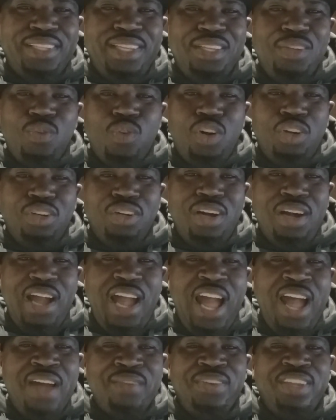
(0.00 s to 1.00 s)
then you want to
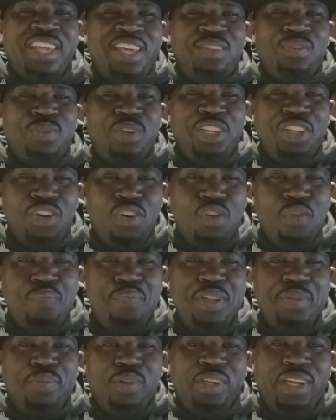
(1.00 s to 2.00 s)
advocate for your own
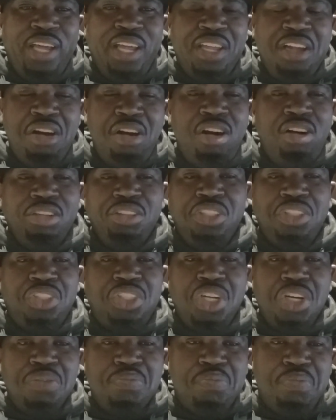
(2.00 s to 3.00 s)
people. Like, oh, don't
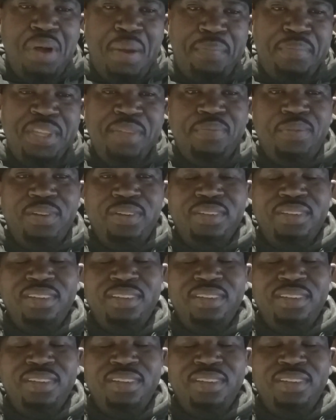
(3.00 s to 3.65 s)
talk about my people.